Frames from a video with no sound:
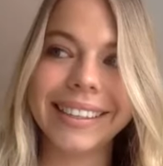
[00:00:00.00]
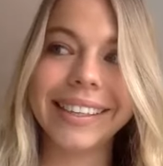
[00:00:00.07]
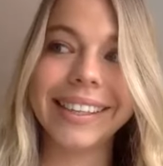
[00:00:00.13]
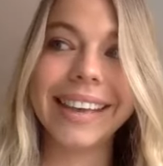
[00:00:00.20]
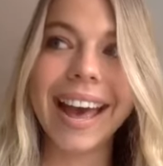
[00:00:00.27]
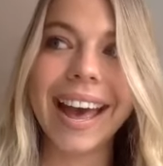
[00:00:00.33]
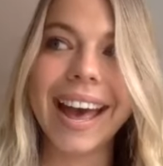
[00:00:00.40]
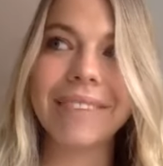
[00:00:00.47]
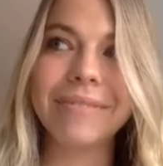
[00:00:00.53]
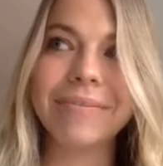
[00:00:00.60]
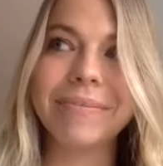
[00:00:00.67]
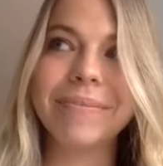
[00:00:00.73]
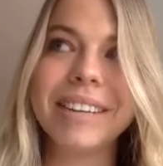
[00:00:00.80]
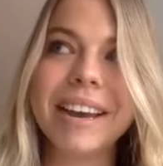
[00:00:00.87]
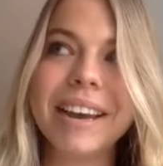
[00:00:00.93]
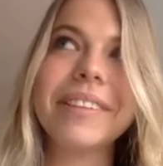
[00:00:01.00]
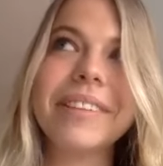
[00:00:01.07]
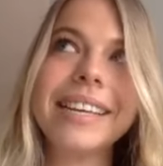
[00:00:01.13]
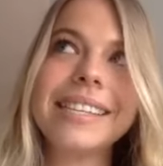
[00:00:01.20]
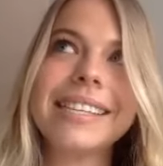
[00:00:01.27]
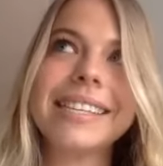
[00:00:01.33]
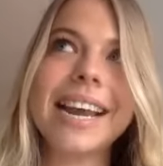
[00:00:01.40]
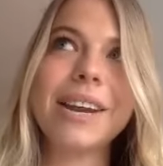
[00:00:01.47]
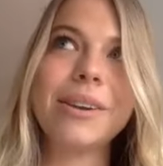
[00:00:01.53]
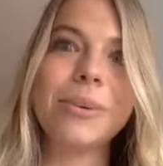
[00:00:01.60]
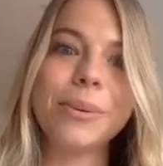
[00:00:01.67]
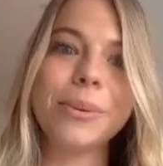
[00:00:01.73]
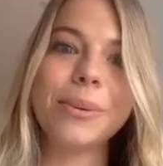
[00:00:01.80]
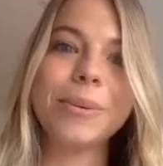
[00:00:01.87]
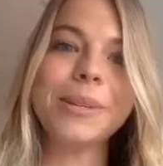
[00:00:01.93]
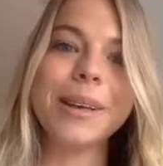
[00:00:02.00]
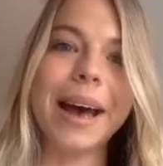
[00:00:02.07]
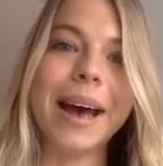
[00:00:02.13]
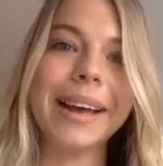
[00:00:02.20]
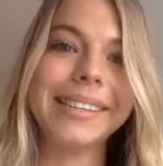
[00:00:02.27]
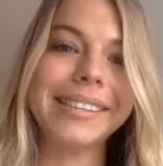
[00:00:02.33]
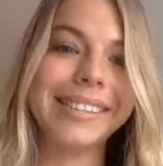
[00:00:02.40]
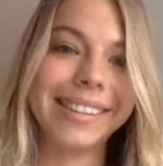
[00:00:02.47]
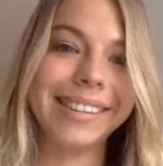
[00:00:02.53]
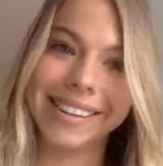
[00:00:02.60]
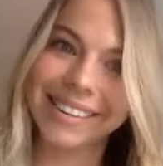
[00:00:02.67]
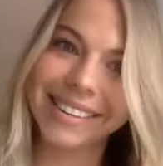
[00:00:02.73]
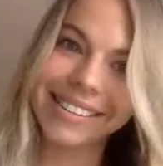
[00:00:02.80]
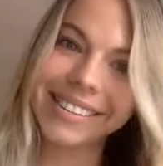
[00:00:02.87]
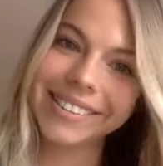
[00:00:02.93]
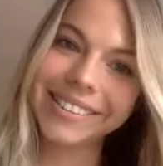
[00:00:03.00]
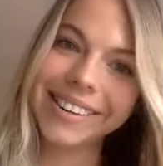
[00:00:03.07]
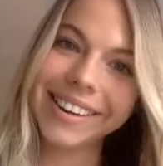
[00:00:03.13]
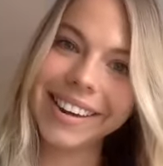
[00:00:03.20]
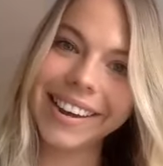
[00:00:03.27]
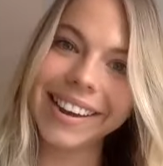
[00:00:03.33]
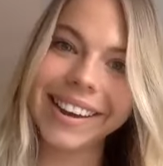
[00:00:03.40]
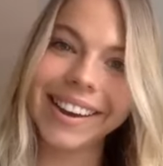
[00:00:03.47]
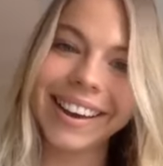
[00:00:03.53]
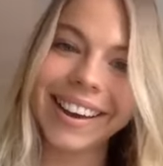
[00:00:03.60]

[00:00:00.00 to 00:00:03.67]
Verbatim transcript: yeah, I've definitely seen all sides to the industry.